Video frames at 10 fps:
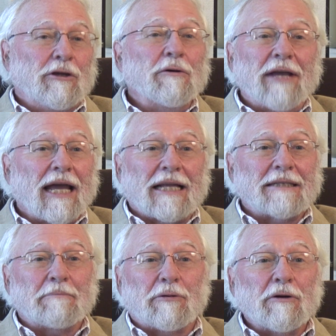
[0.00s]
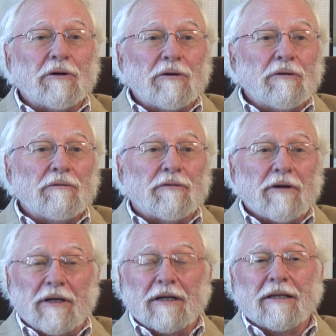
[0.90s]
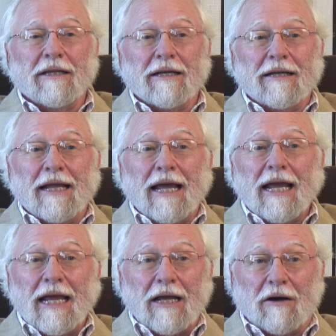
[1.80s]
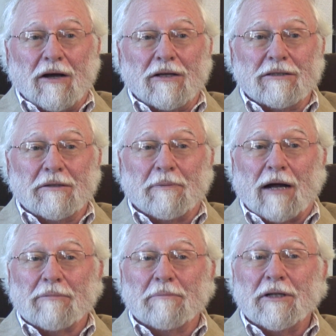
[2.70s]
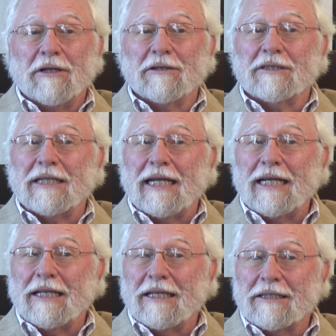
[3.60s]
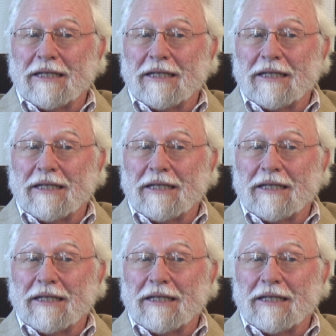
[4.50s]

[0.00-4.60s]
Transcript: you mm. can't prove that A caused the problem that you're seeing in this